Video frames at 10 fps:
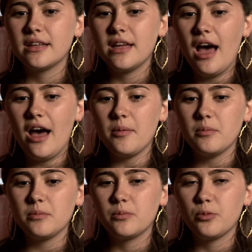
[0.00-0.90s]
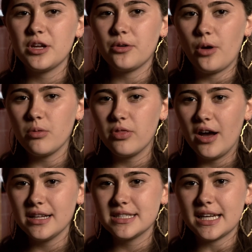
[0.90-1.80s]
um, bring your own
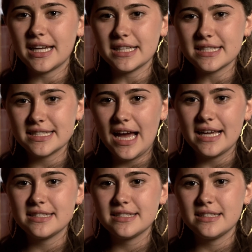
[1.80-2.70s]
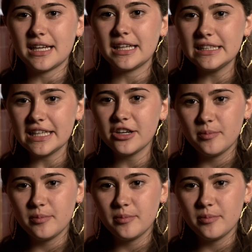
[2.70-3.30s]
thoughts in a concise and clear